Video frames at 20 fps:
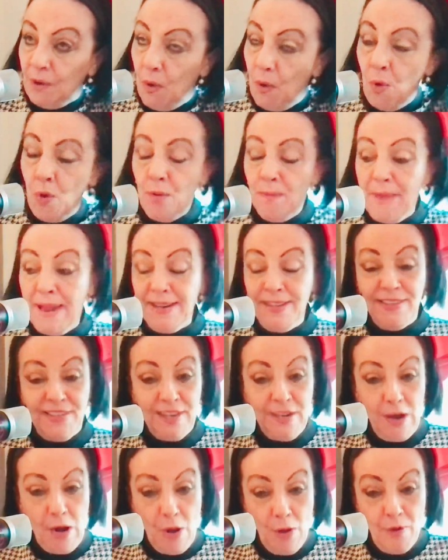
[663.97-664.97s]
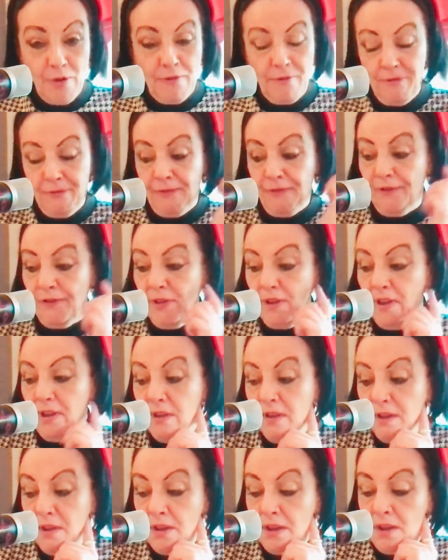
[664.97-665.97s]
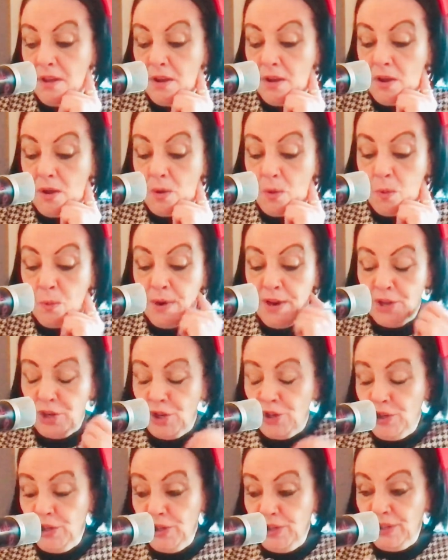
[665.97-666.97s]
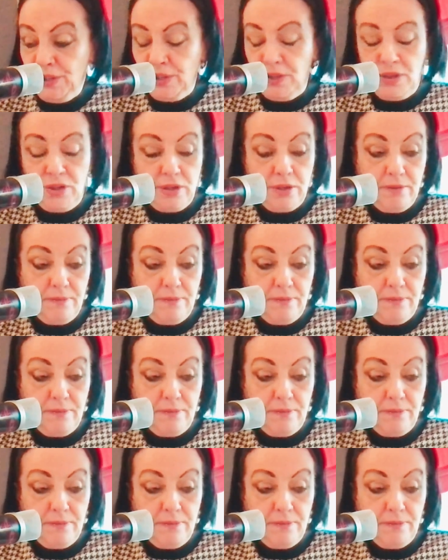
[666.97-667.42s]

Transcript: almighty love which just